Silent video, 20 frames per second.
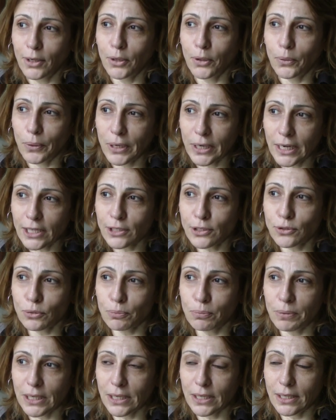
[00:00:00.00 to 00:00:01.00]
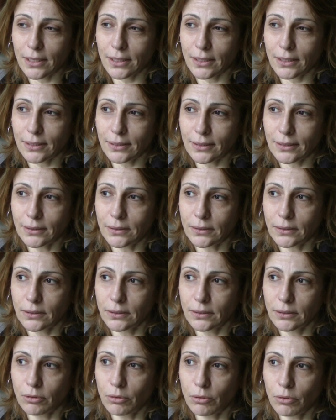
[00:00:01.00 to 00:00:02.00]
we need to be
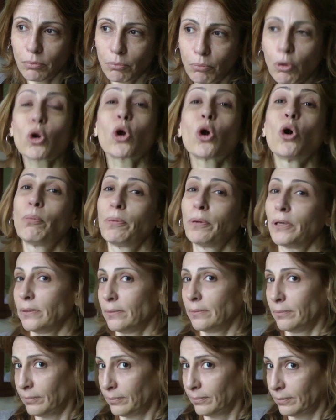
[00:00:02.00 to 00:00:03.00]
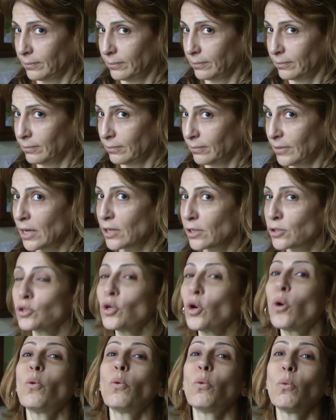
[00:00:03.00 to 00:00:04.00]
more open. There is
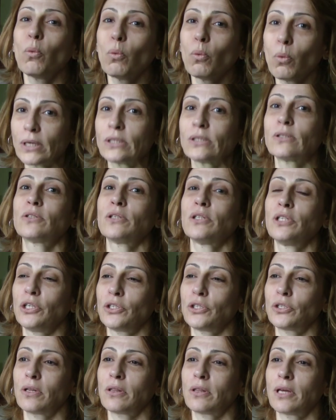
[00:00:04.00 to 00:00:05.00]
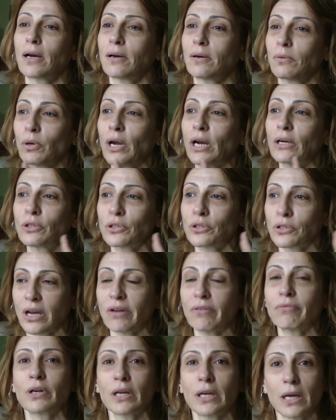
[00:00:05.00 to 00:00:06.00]
no one Tunisian. We are
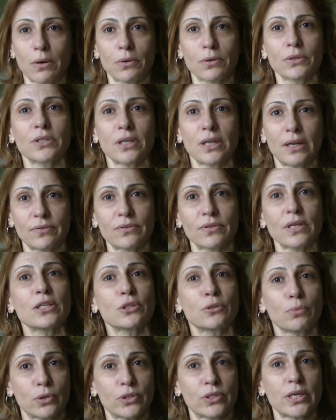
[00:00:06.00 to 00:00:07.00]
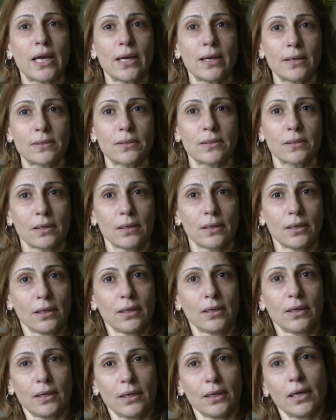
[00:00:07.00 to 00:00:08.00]
discovering ourselves as mosaics,
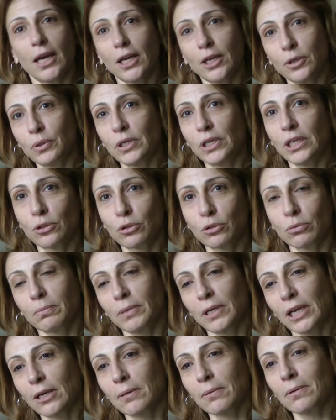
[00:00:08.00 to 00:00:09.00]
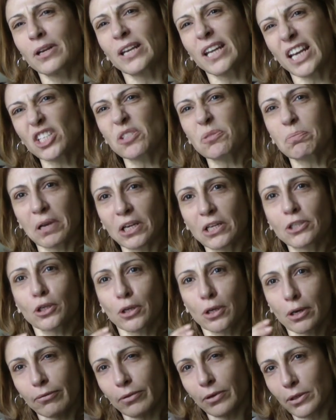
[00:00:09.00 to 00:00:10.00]
and we need to make a nice
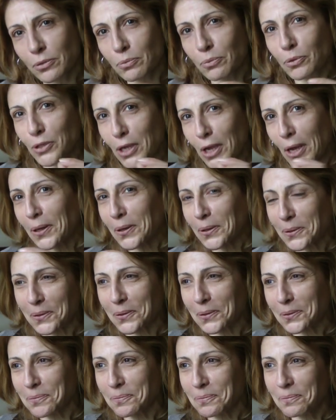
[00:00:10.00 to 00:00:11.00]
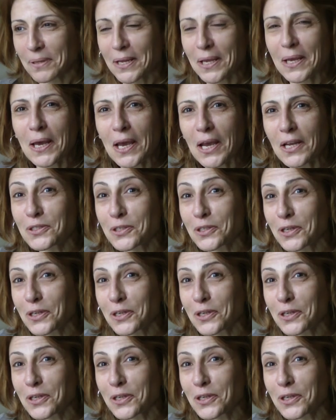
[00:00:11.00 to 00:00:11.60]
picture of this mosaic. You know, I